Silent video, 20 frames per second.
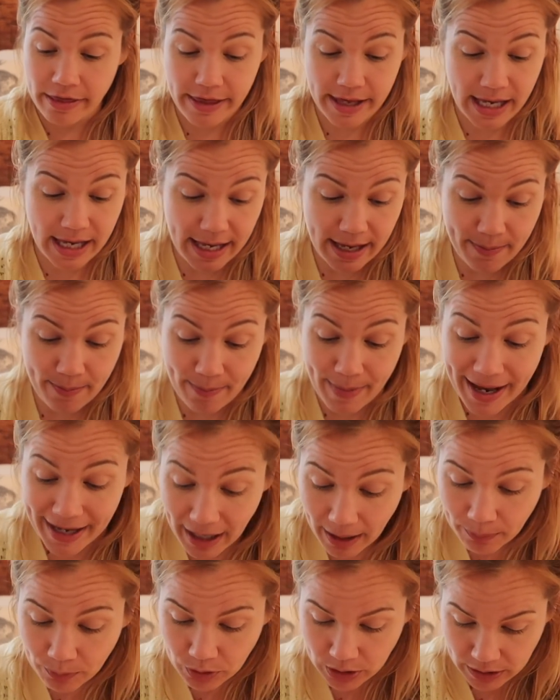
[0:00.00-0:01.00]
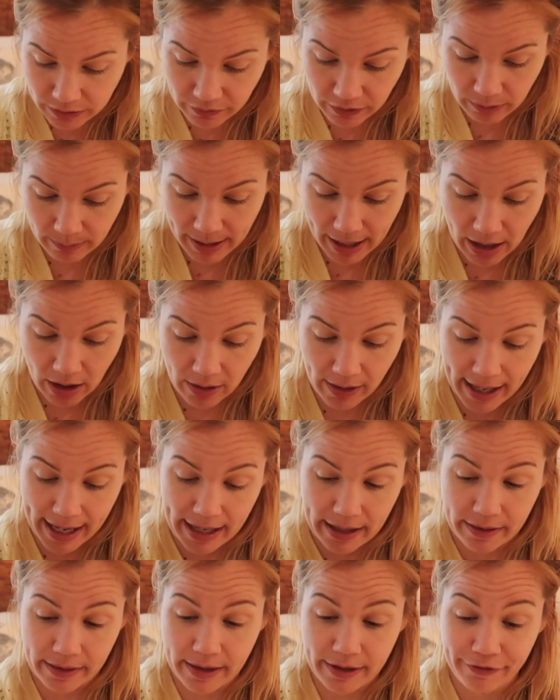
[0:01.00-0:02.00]
the makeup was female,
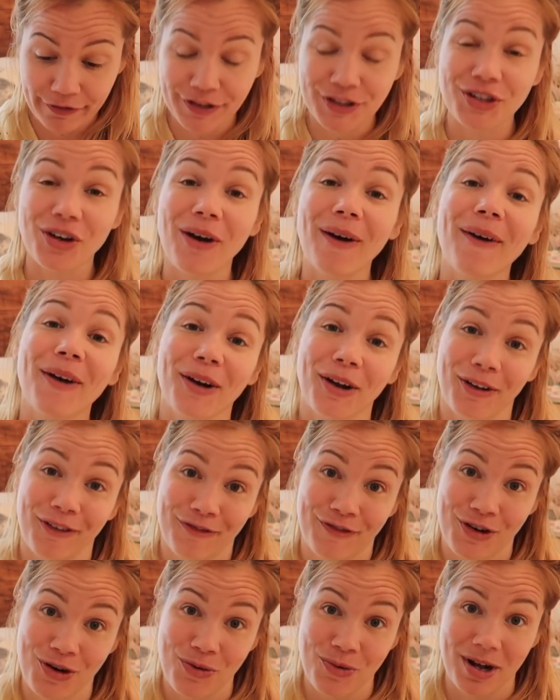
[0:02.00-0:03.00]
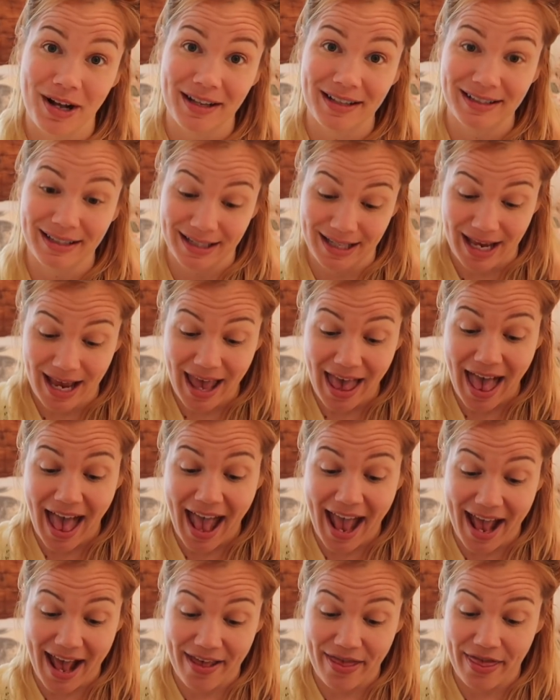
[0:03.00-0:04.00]
and the photographer was.
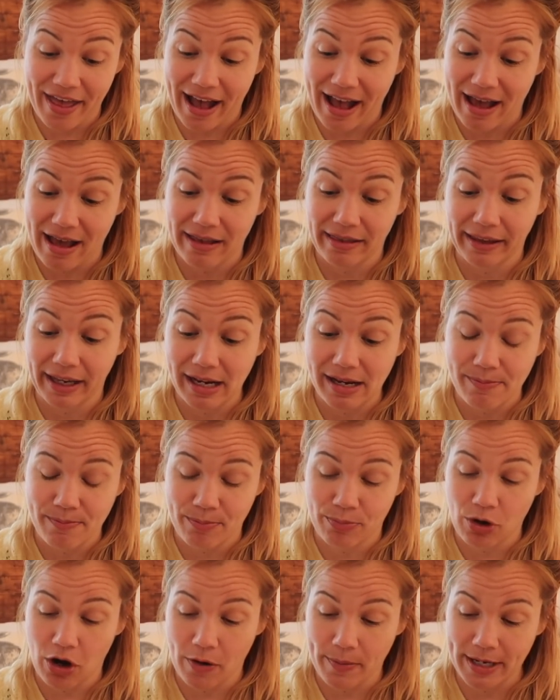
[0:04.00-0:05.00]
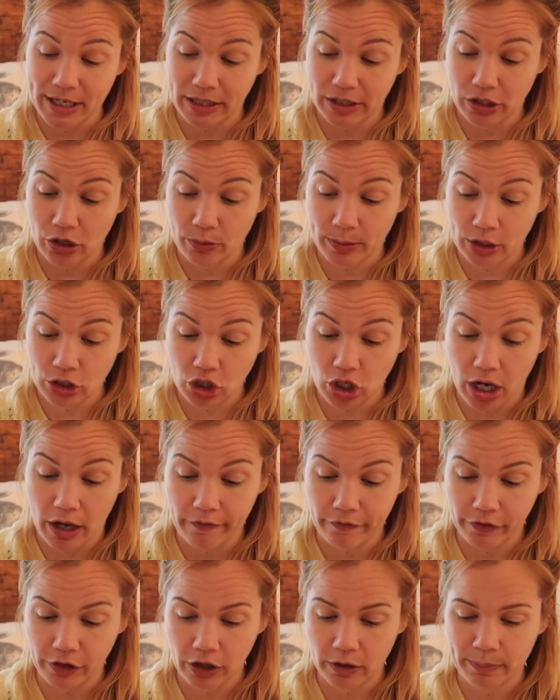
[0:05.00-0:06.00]
And that like brought me so much
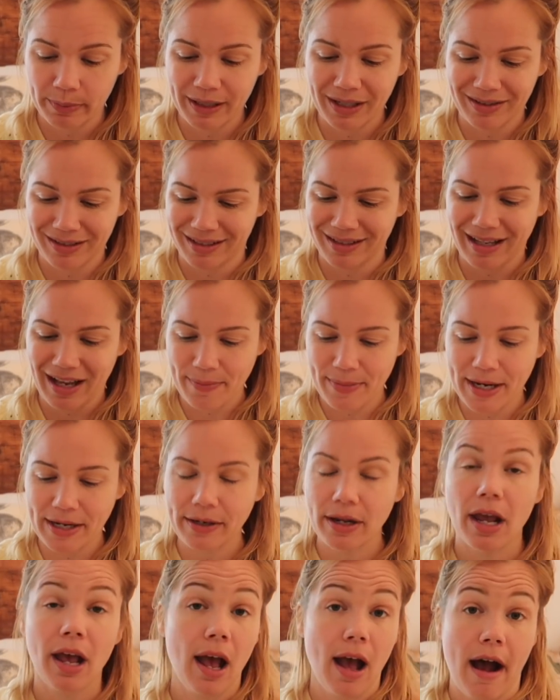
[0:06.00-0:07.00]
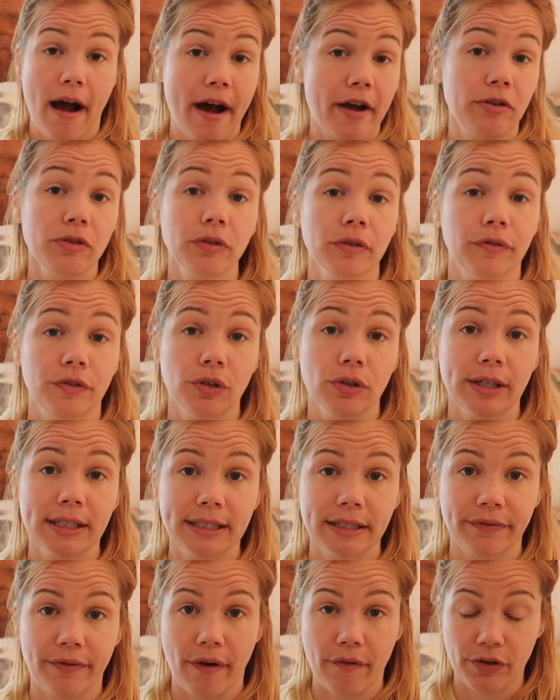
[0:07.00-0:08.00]
comfort because I mean, I don't know if you
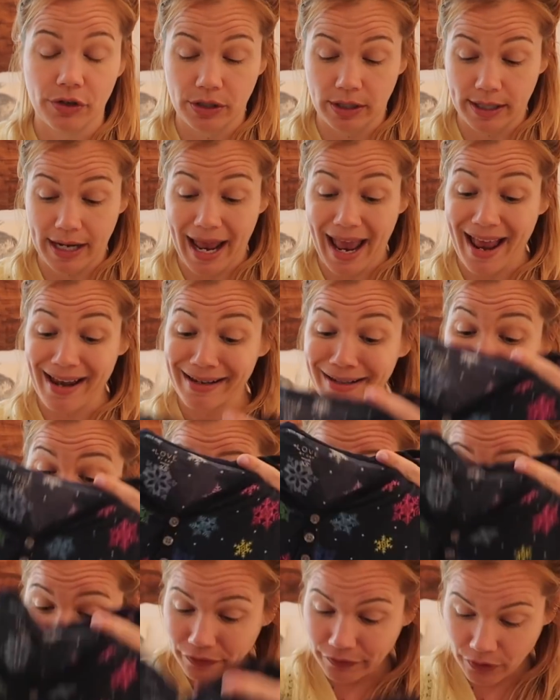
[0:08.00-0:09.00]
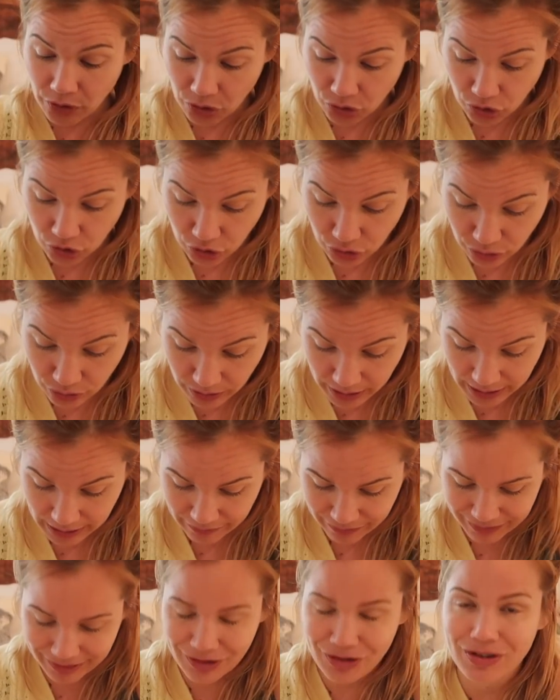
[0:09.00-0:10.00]
guys have ever done any sort of photo shoot,
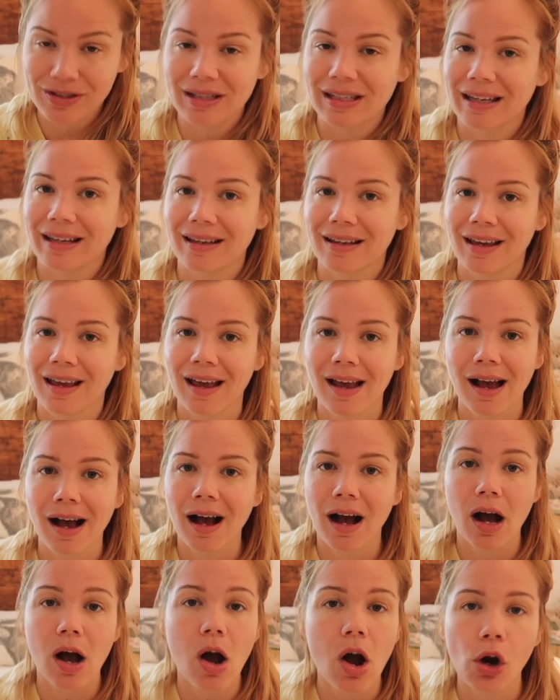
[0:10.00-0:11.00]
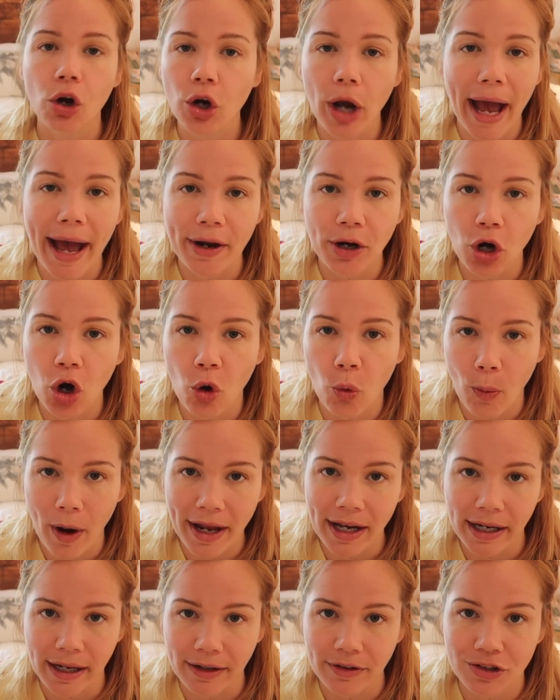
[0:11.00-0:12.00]
even just like at our
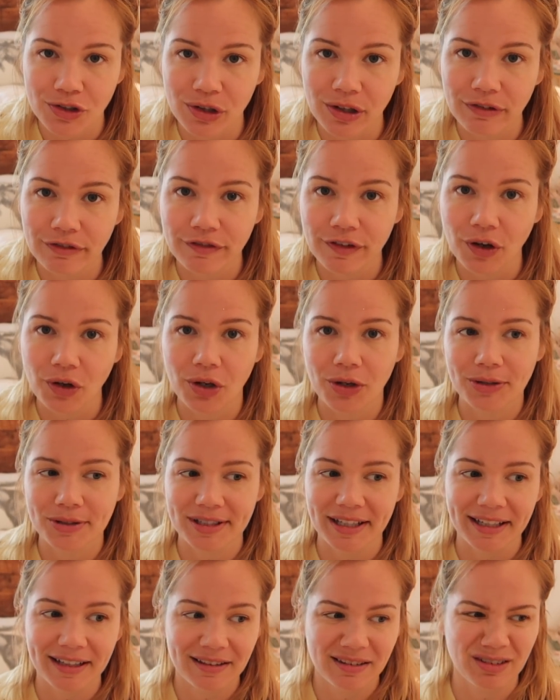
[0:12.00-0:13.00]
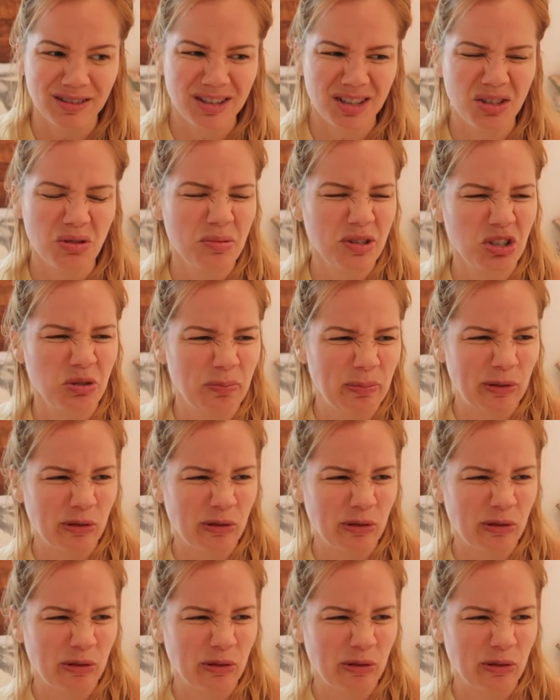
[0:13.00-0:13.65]
wedding doing photos. Like there's so much